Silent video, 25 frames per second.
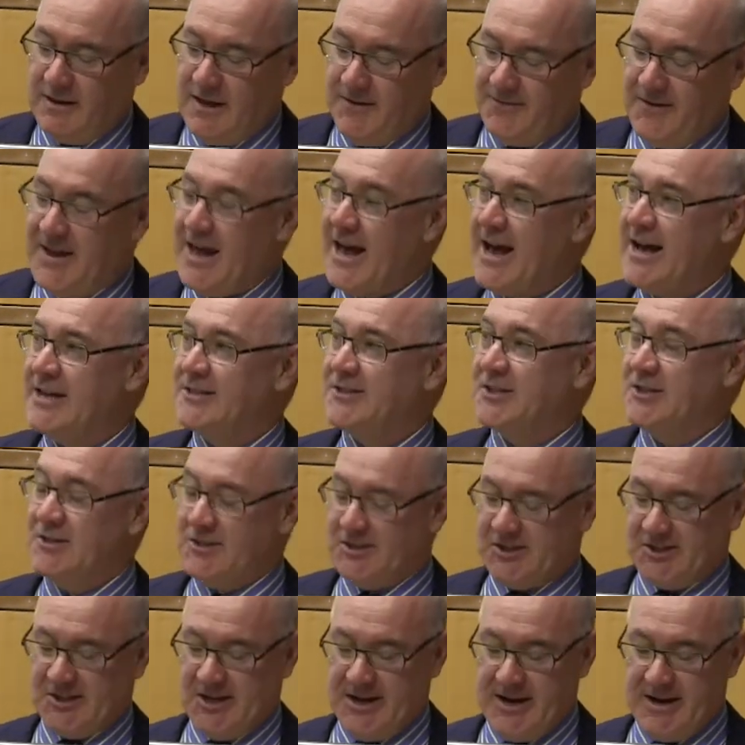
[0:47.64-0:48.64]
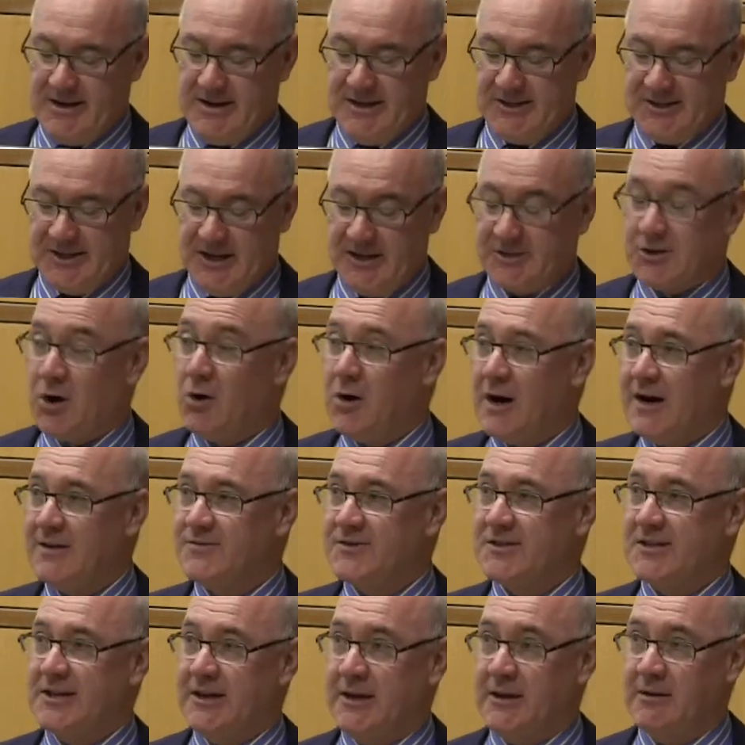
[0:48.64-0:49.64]
If he hasn't seen, he says, "Oh,
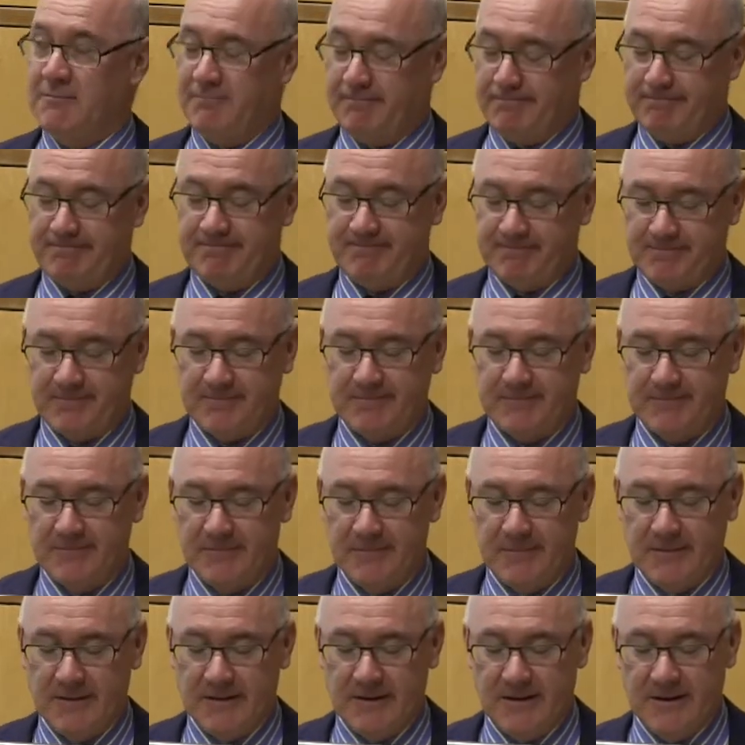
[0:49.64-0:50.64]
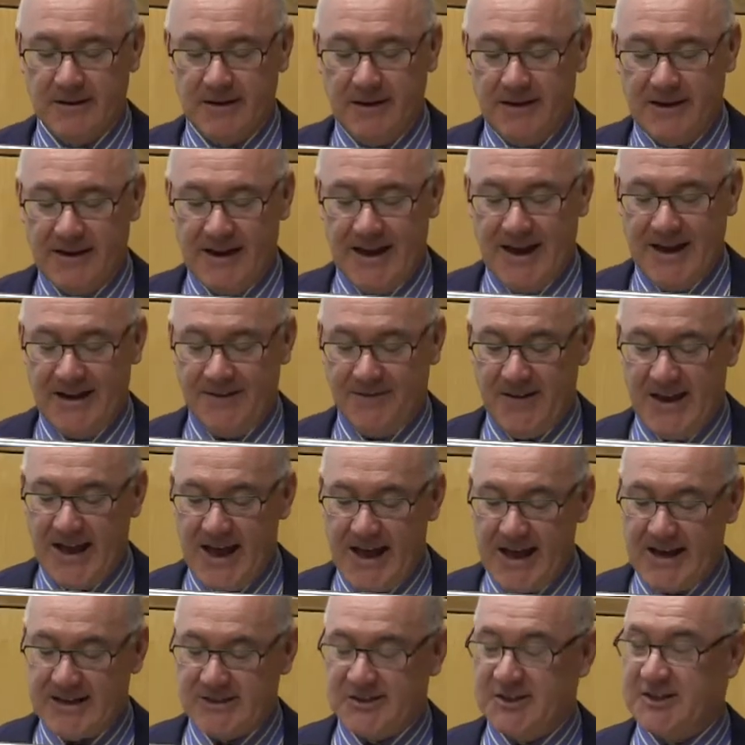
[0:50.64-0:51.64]
I've seen." And if he
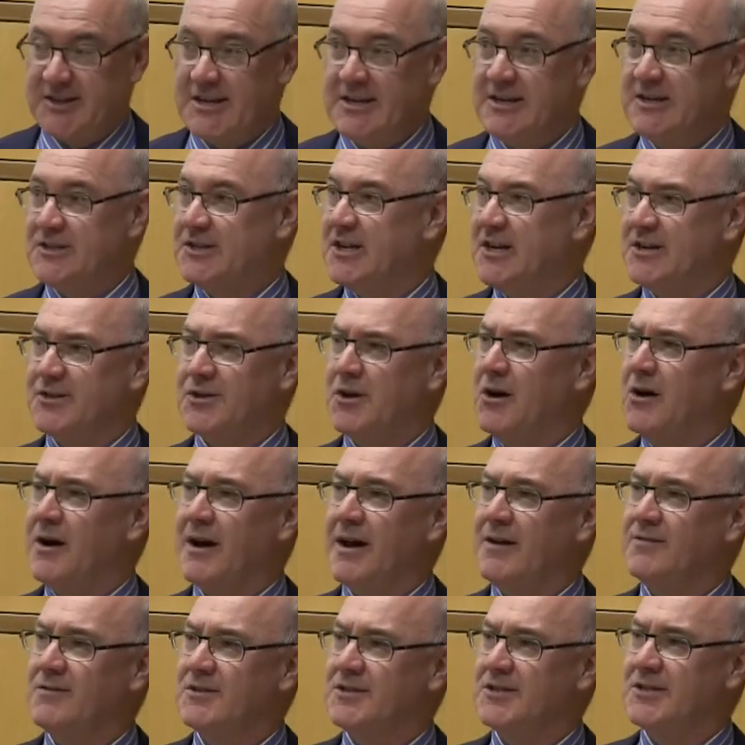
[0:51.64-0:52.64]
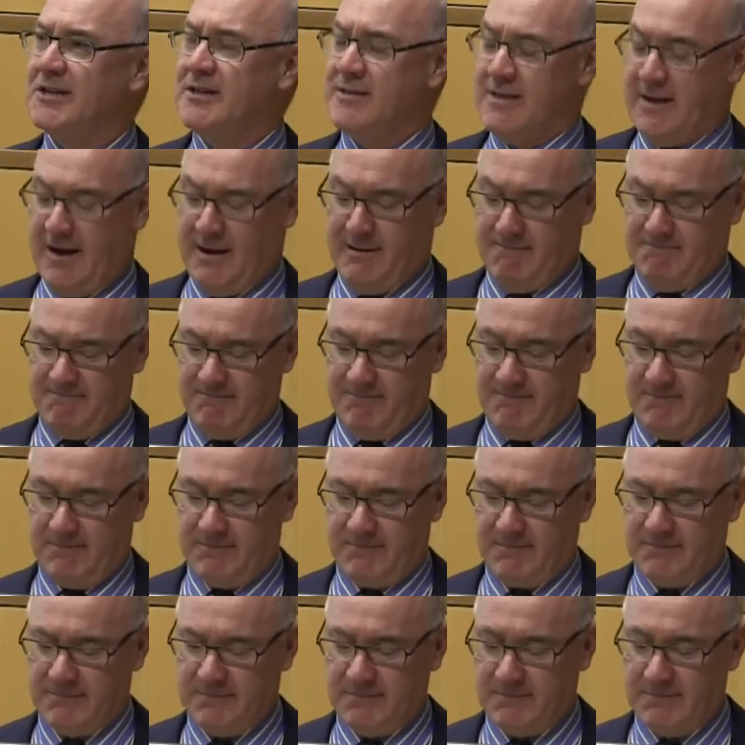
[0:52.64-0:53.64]
has seen, he says, "No, I haven't seen that."
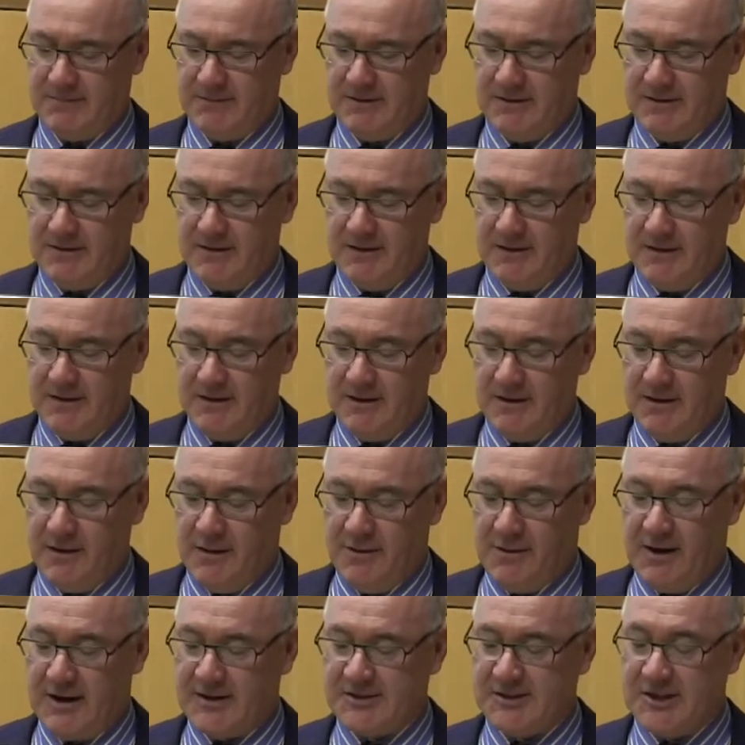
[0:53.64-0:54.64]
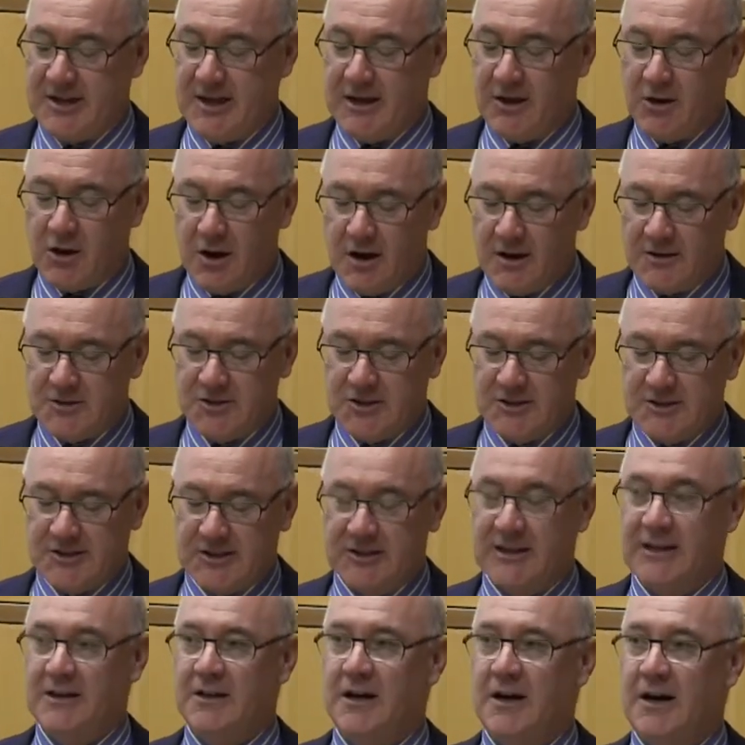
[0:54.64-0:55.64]
Thus, he
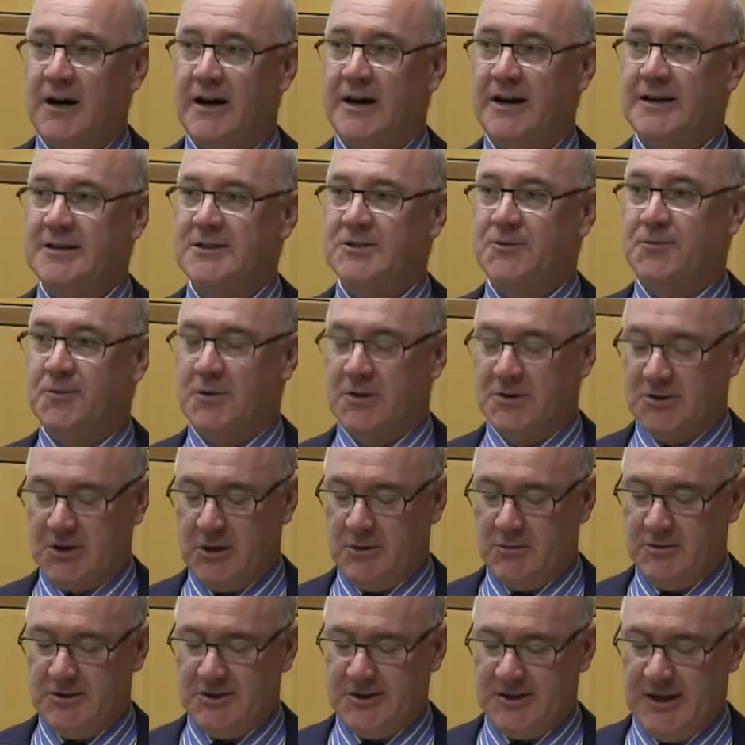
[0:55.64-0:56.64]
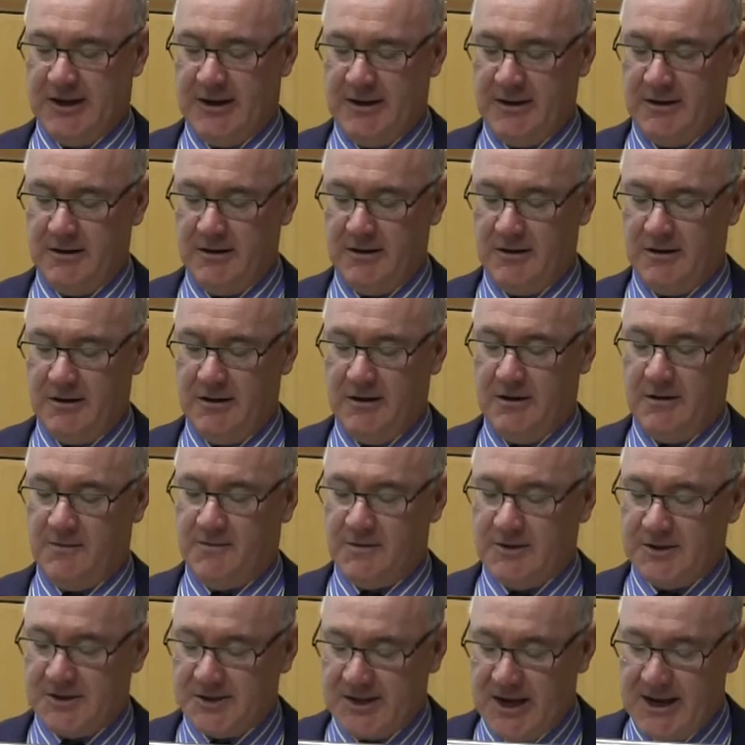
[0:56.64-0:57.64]
consciously lies for his own sake,
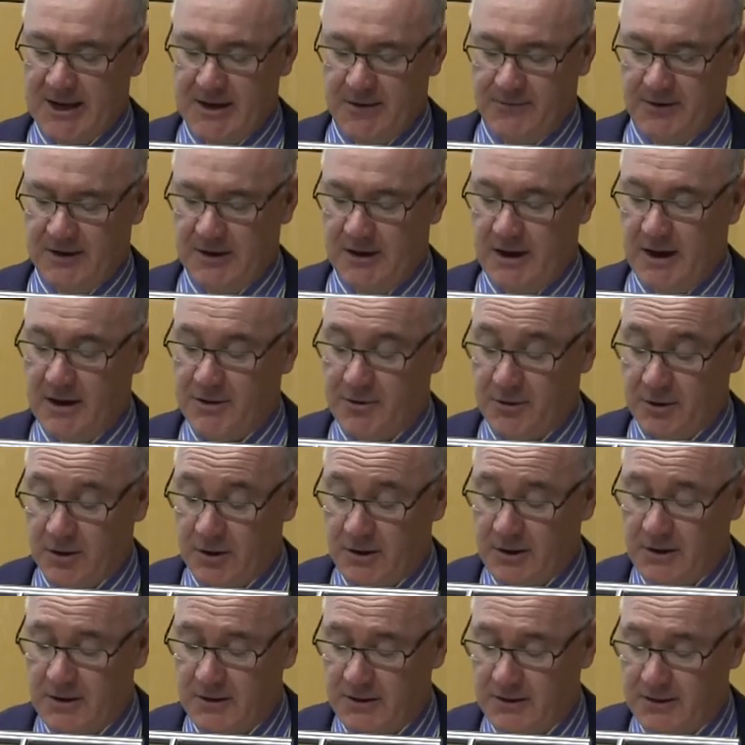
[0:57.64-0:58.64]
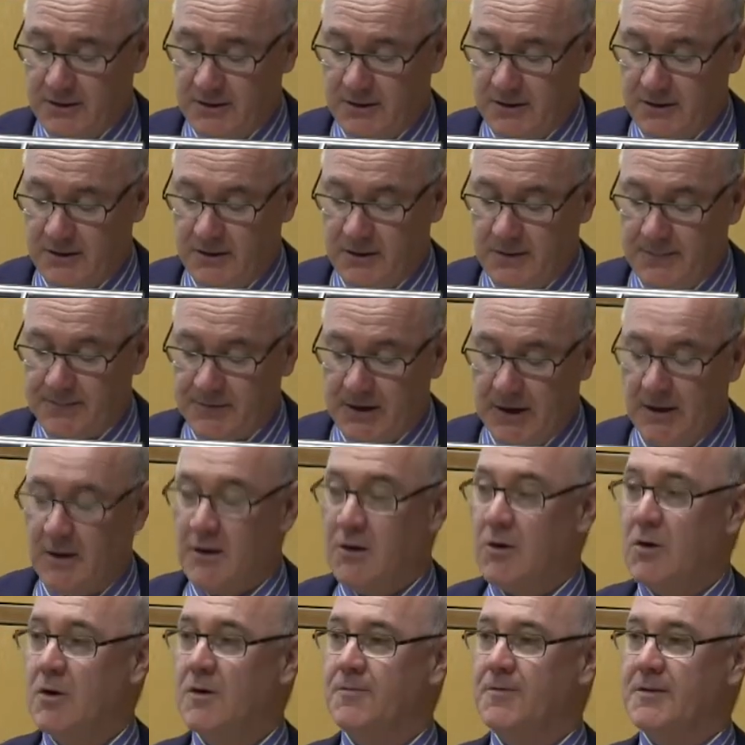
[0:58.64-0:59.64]
for the sake of another,
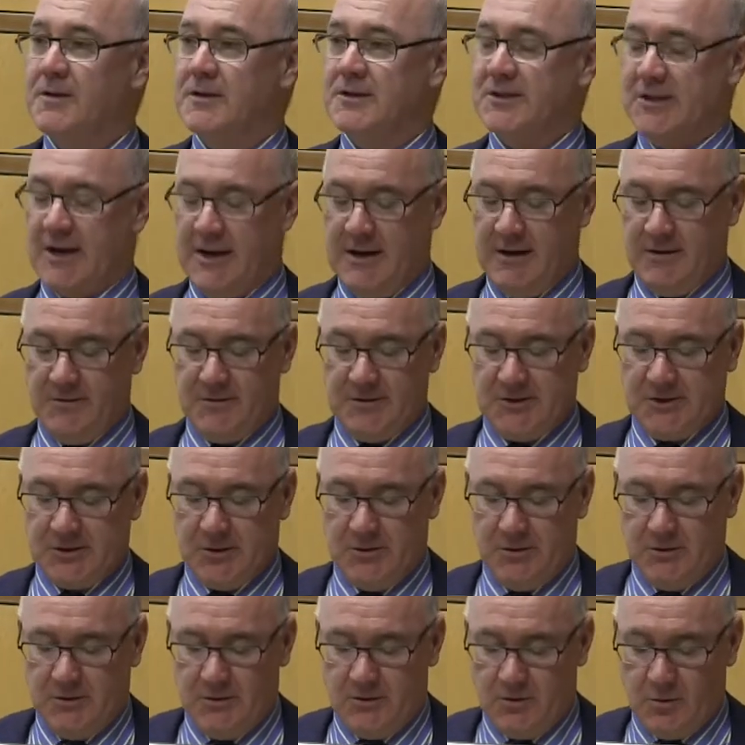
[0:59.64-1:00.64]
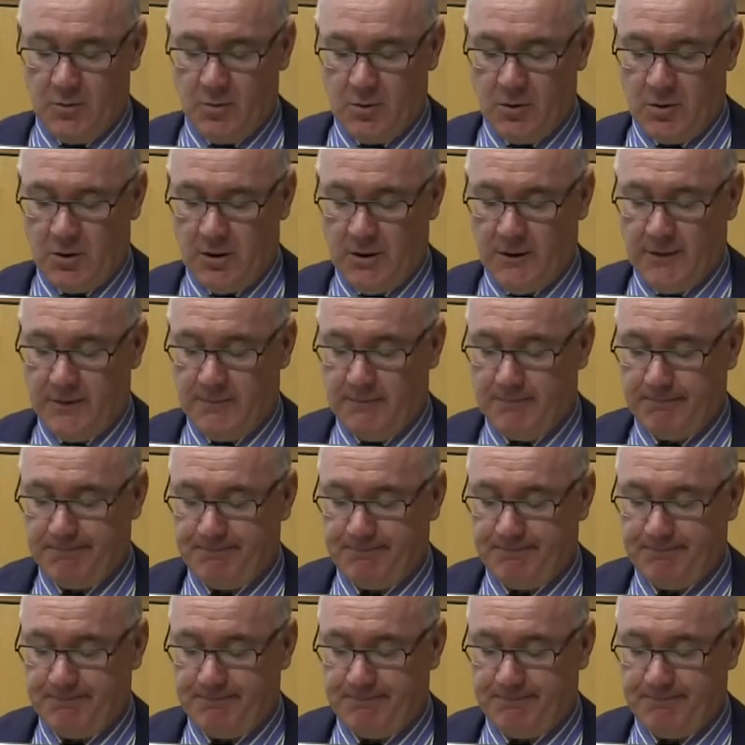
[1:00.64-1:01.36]
or for the sake of a certain reward.